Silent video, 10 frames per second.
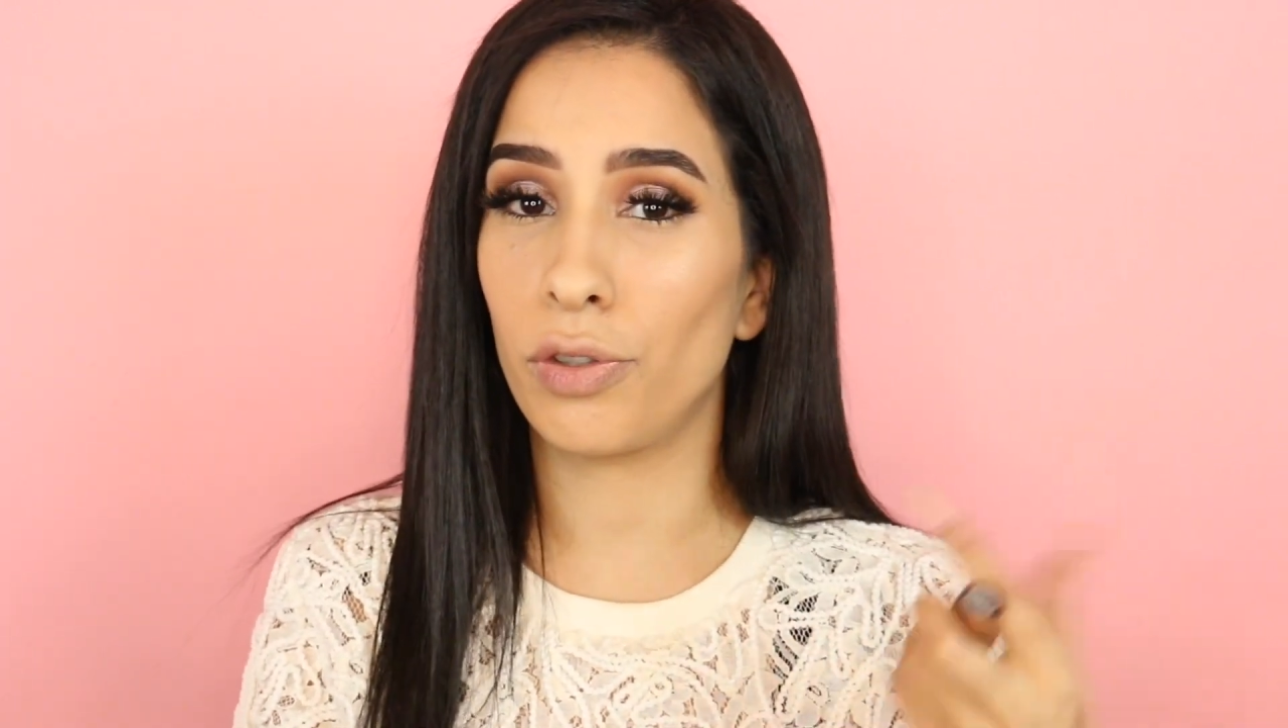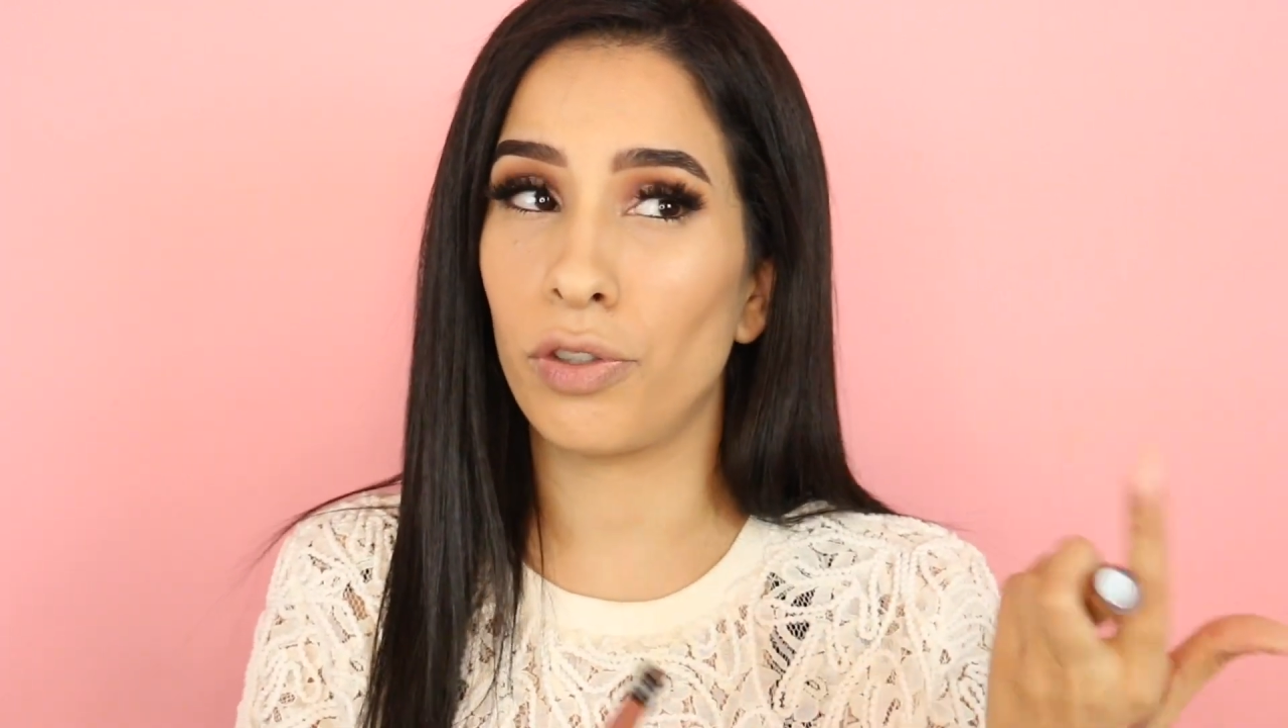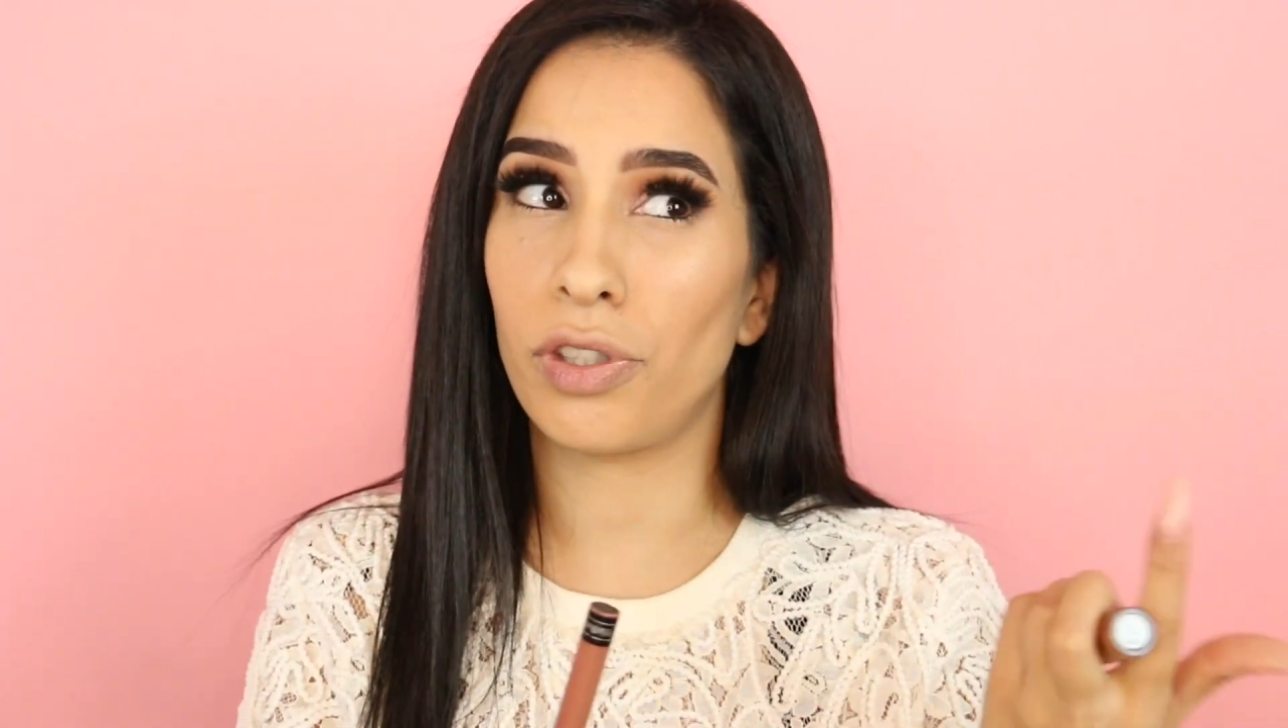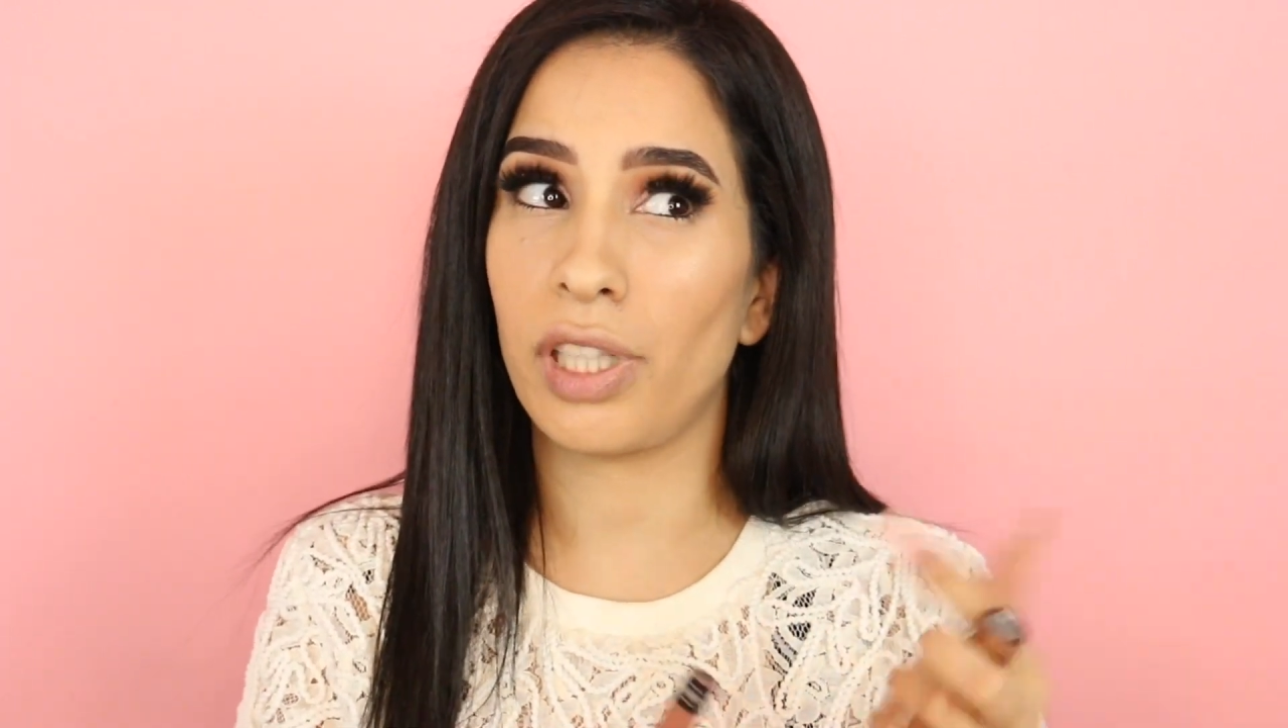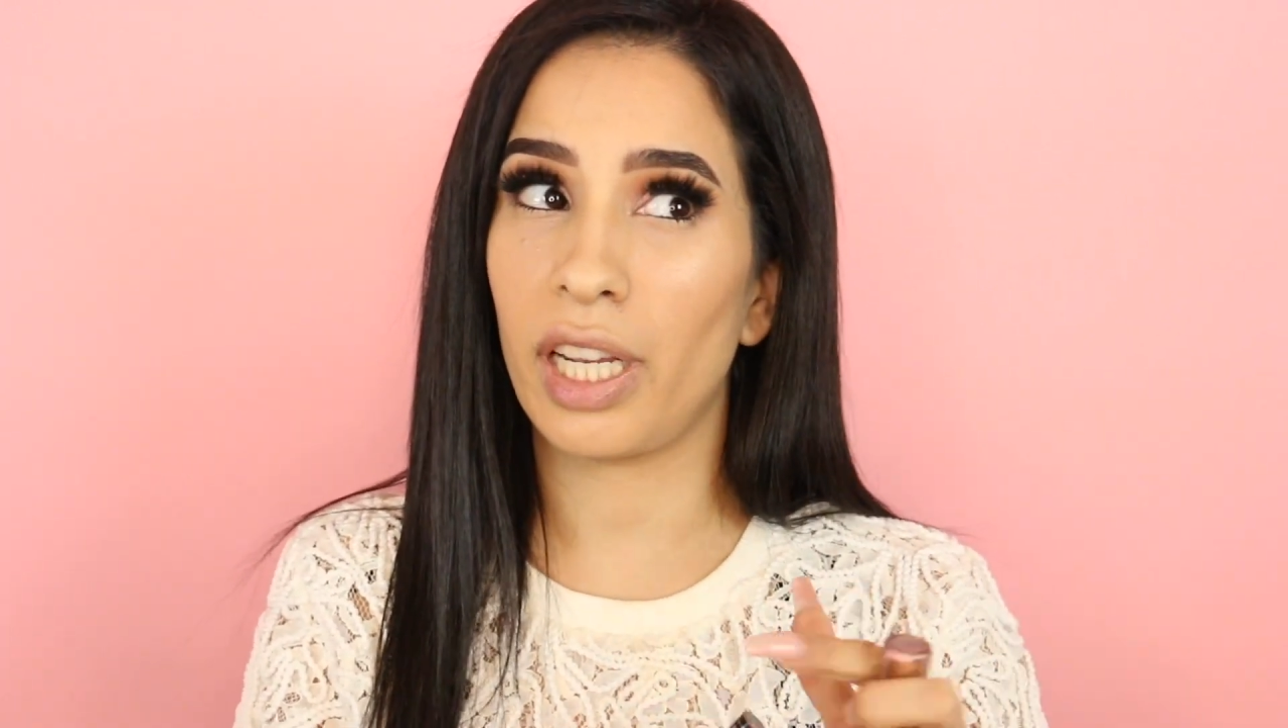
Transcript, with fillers: to just